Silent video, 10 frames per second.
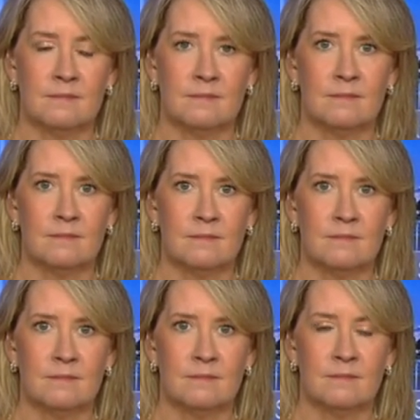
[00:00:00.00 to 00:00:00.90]

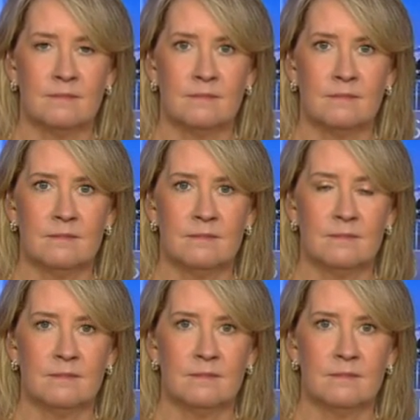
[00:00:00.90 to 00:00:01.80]

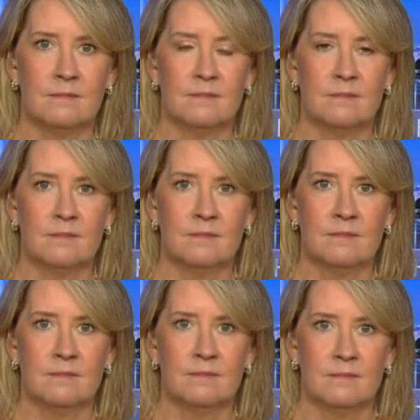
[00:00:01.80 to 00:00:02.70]

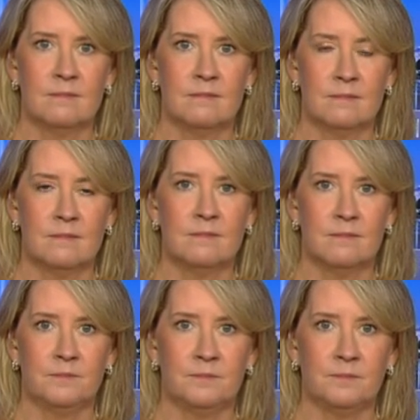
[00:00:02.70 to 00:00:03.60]

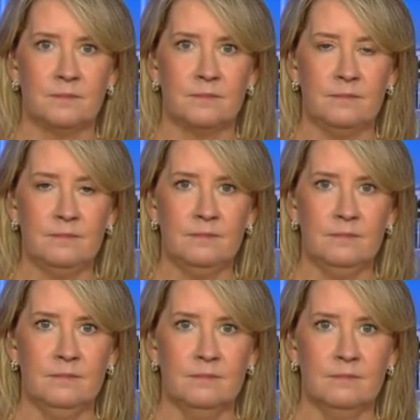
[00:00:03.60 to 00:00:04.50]

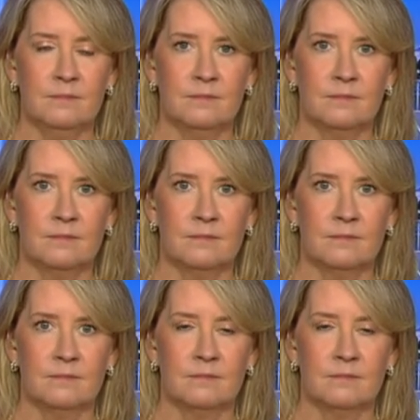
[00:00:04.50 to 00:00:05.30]
(not speaking)